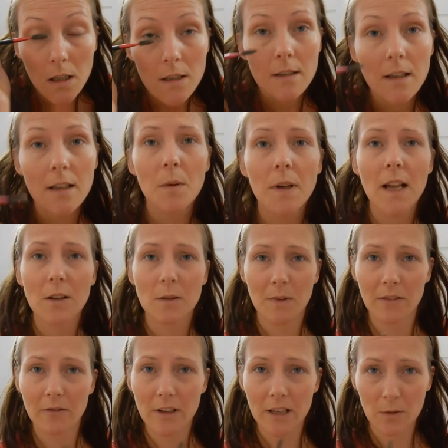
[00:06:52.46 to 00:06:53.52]
Does anyone else
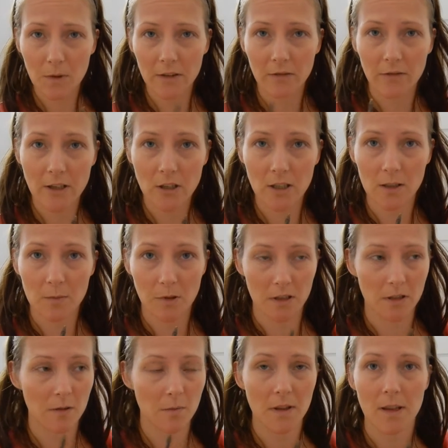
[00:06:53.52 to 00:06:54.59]
make really weird facial
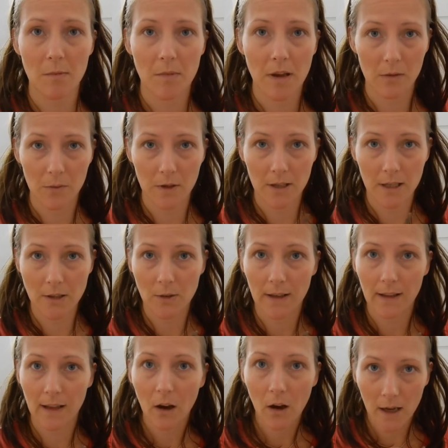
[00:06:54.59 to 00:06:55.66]
expressions with their mouth when they're
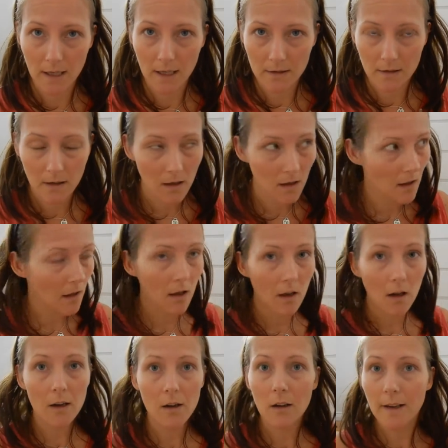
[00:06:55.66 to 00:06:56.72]
doing their eyes?
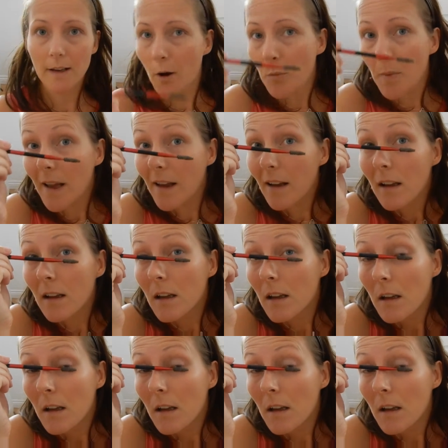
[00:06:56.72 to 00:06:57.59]
I can't help it.